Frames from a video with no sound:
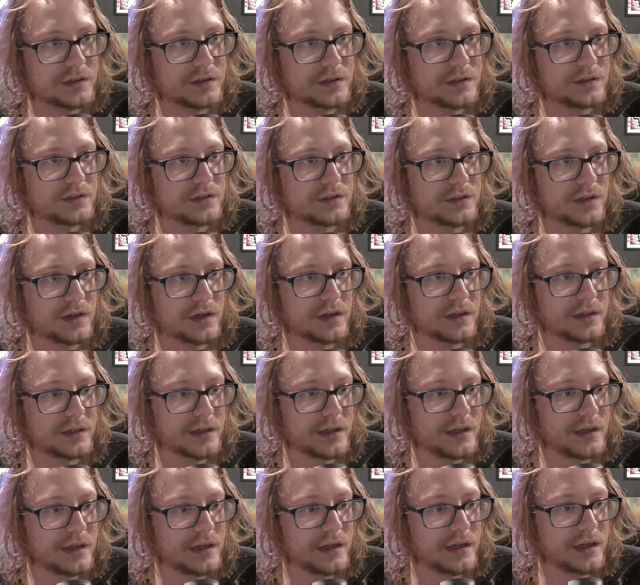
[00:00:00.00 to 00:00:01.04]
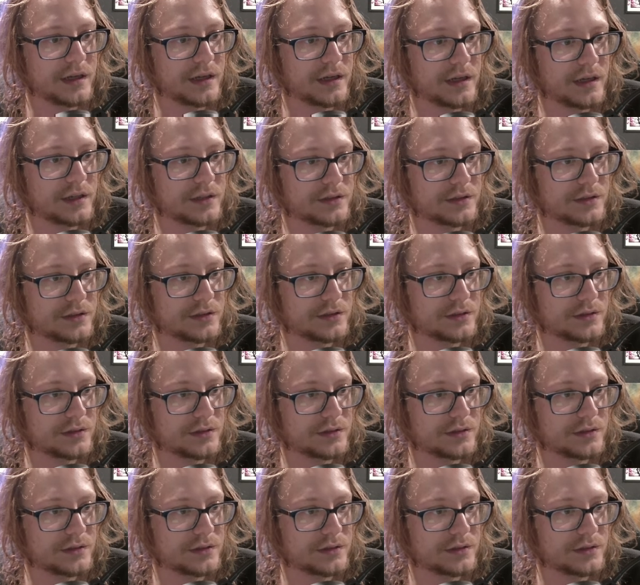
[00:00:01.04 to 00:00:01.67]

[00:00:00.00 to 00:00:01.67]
They start at